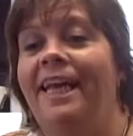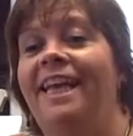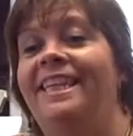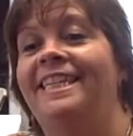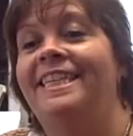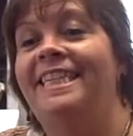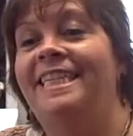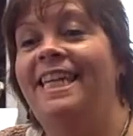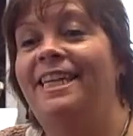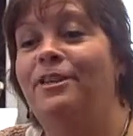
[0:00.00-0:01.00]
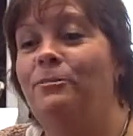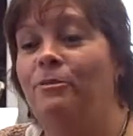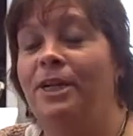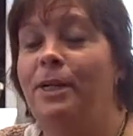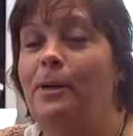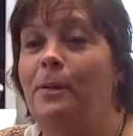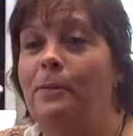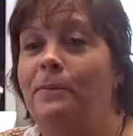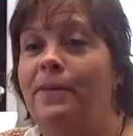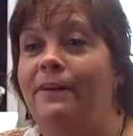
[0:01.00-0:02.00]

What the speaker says: and has decided to bring home